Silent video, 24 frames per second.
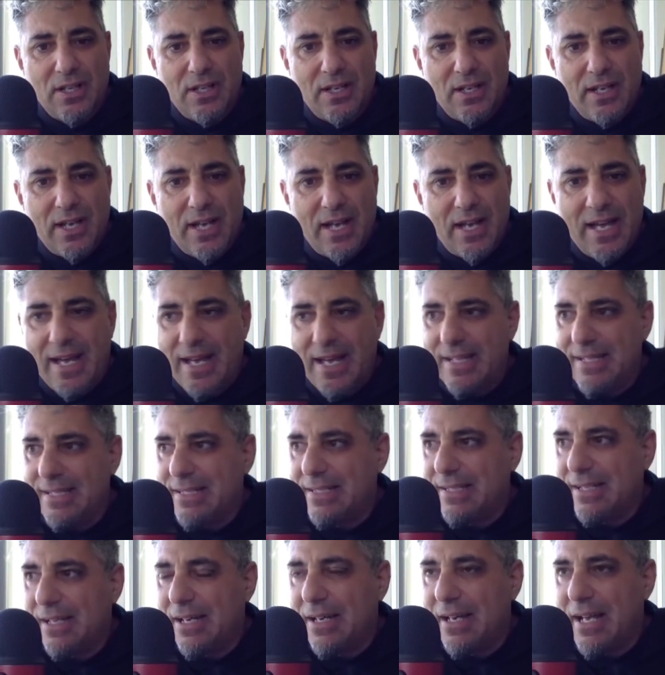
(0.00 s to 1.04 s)
And
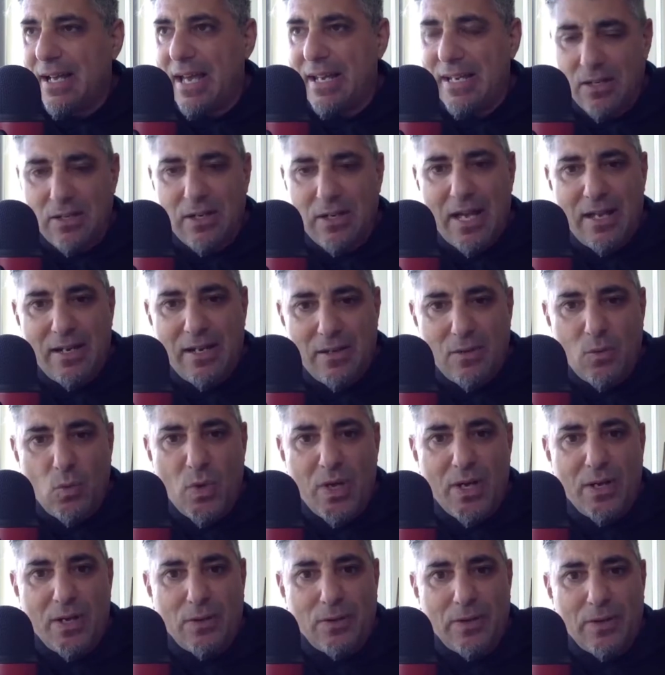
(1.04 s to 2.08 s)
it
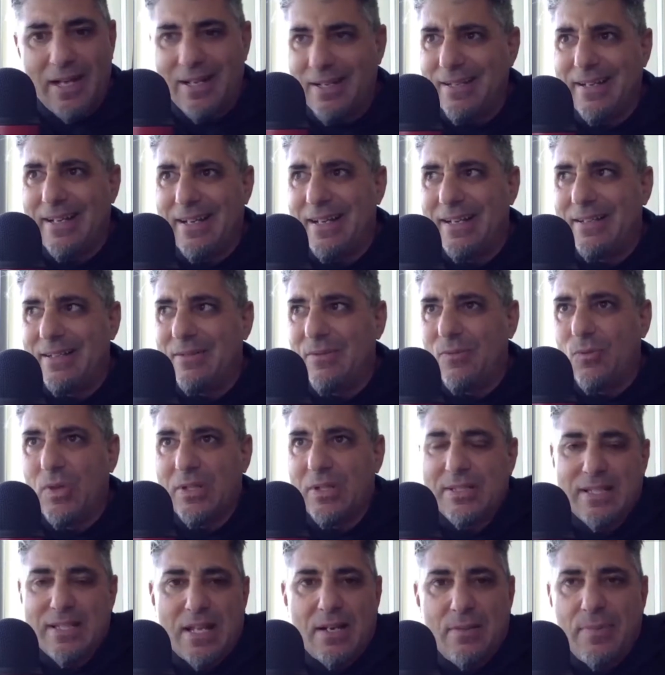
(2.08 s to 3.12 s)
will. And
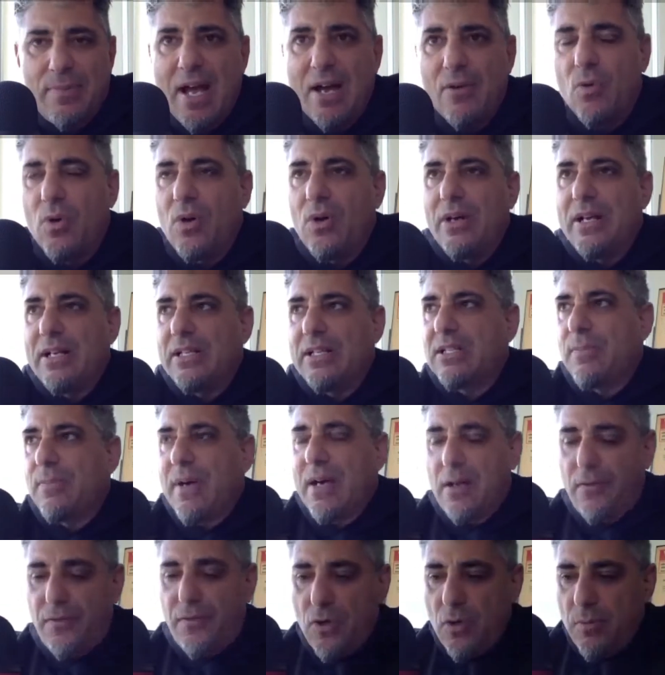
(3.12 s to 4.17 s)
what's that about? Well, it's
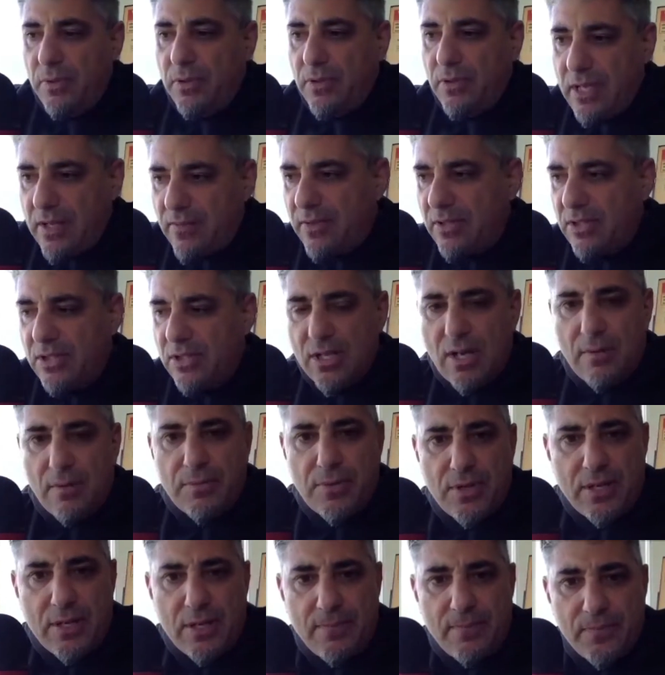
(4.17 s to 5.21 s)
about if you believe in
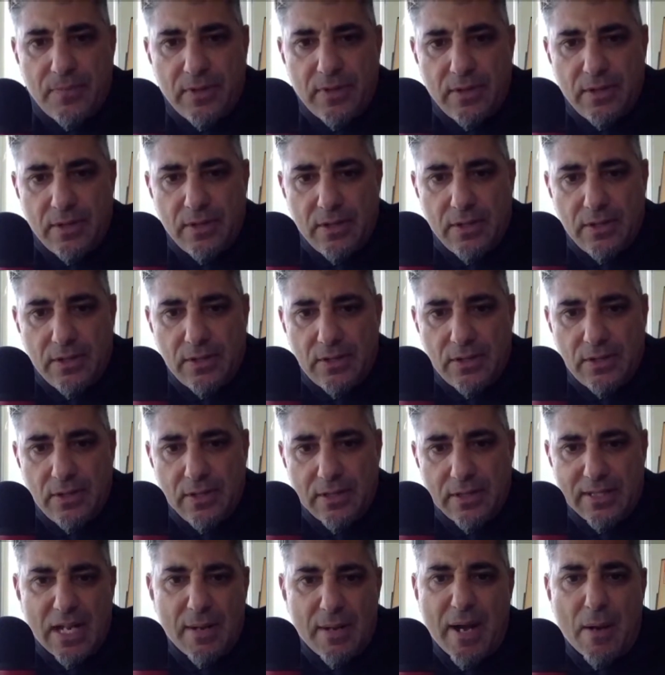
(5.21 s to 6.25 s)
something,
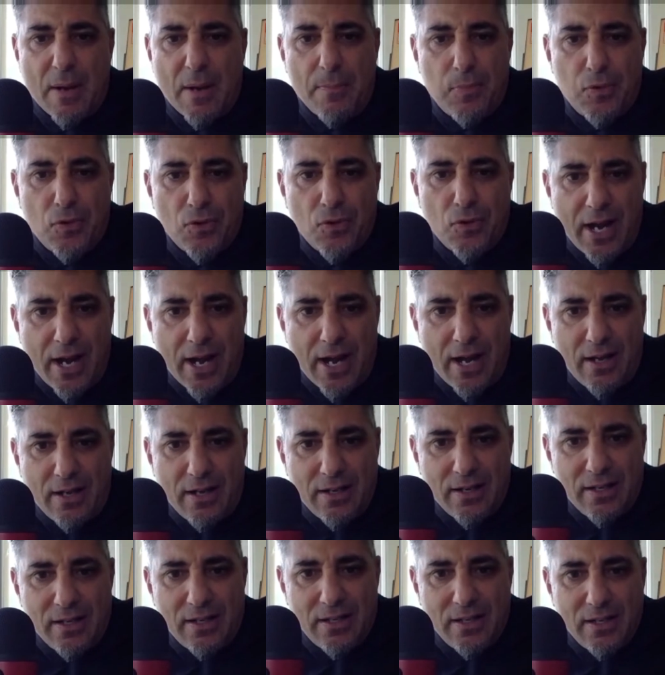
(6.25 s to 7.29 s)
it's not about prayer.
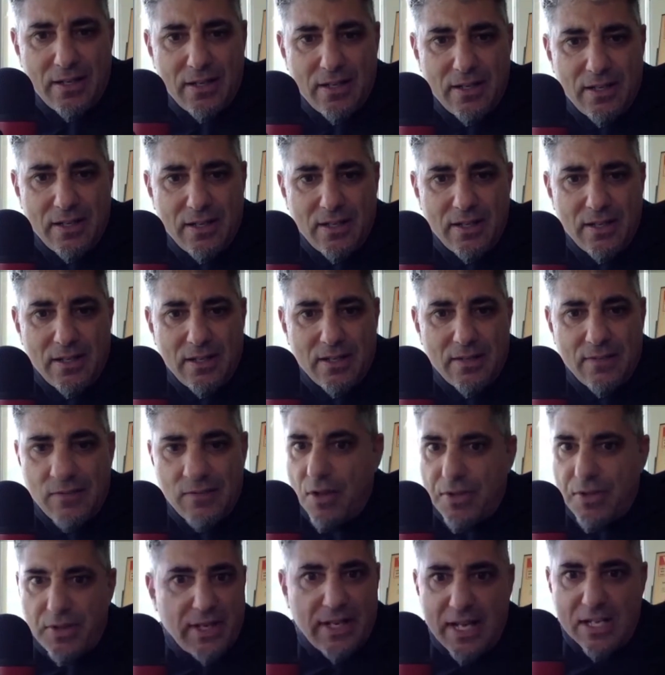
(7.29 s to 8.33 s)

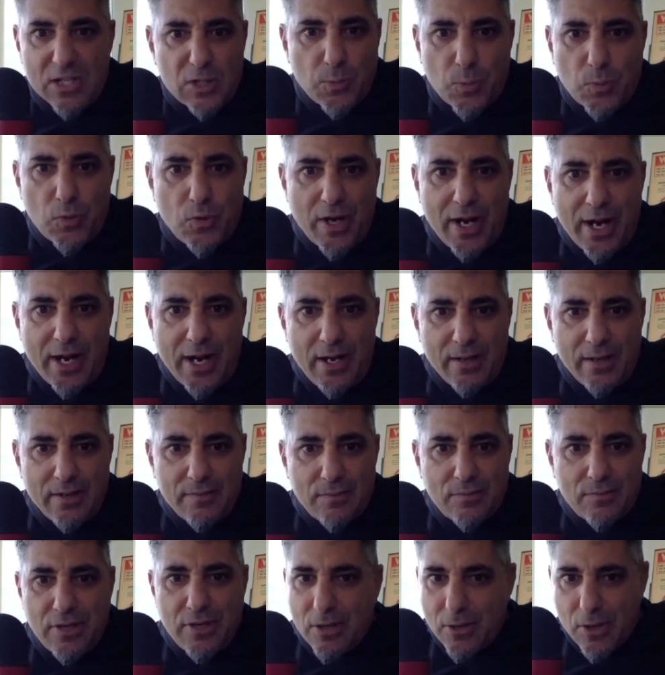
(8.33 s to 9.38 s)
Nothing against prayer.
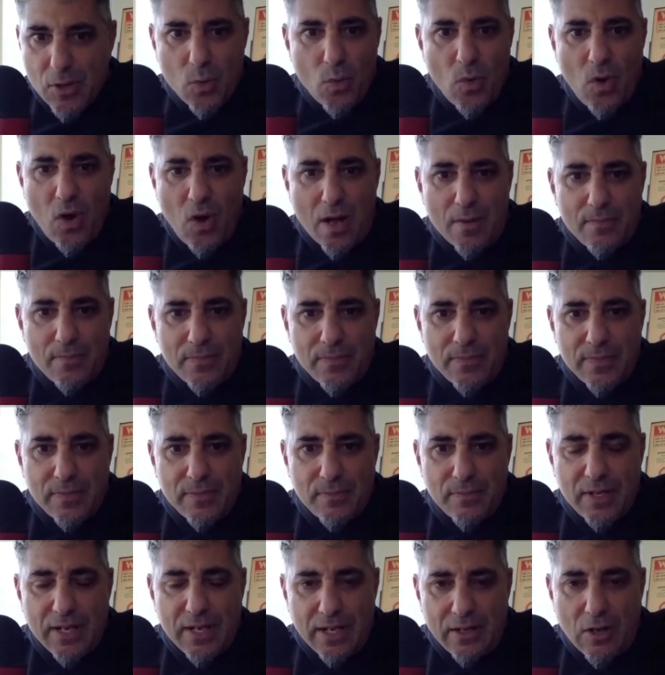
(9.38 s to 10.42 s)
Pray all you want.
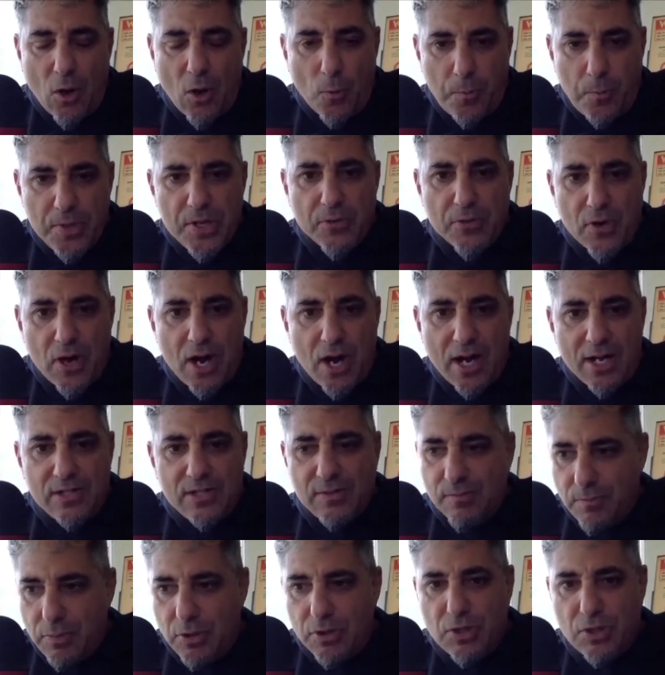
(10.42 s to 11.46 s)
But open your eyes
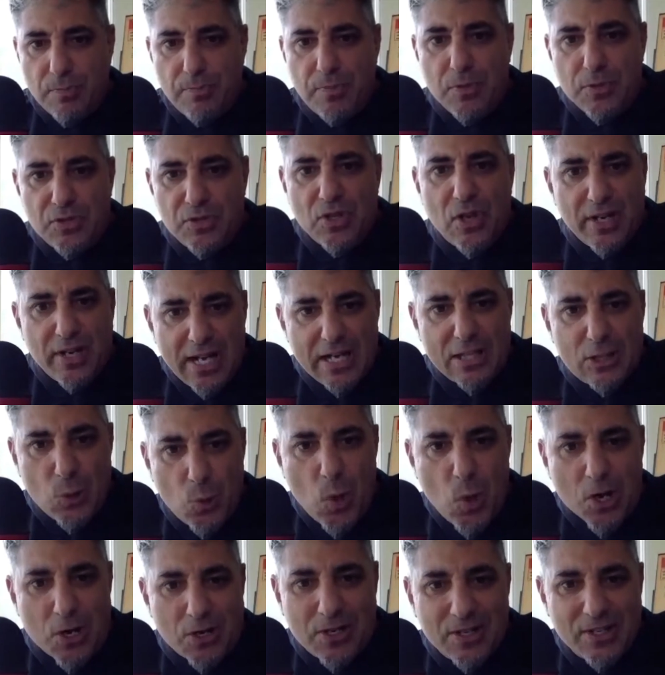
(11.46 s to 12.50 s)
and put your boots on, get to
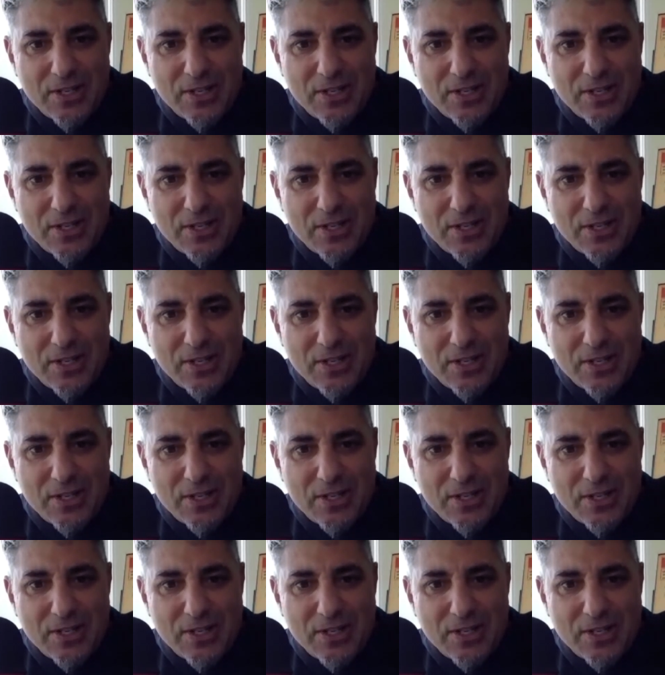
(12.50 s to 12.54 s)
work.